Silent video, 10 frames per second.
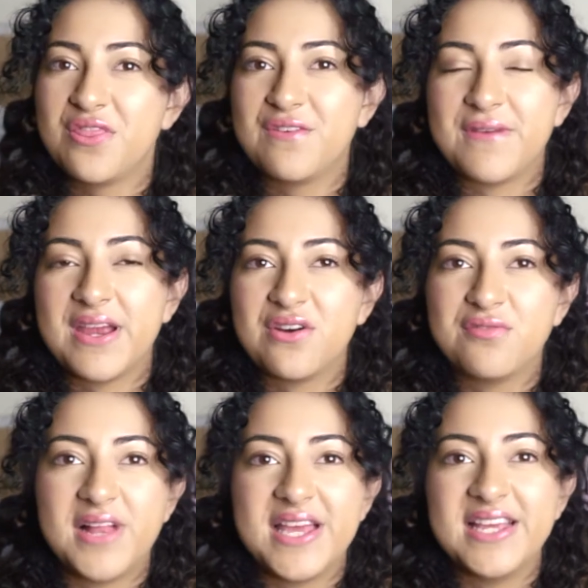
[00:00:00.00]
fight or
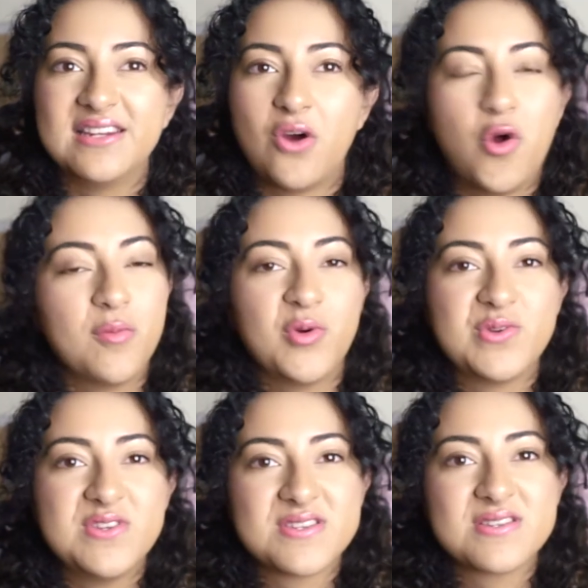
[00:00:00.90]
flight
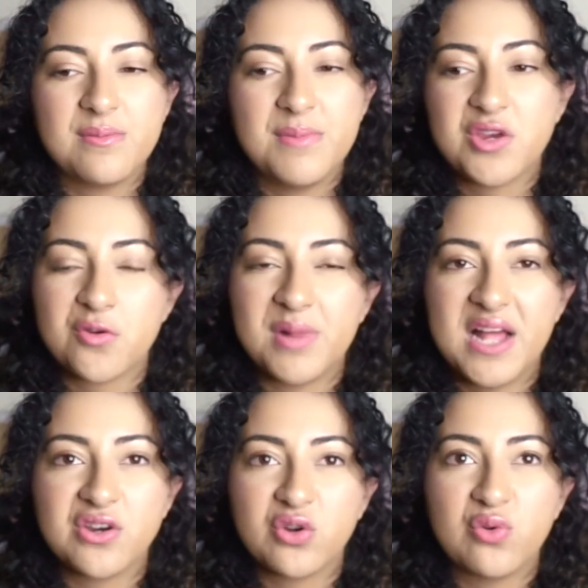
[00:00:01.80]
hormones make your
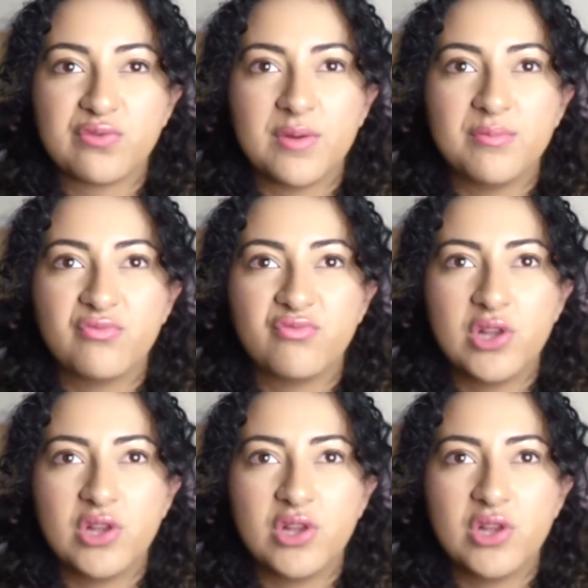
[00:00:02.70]
bladder go from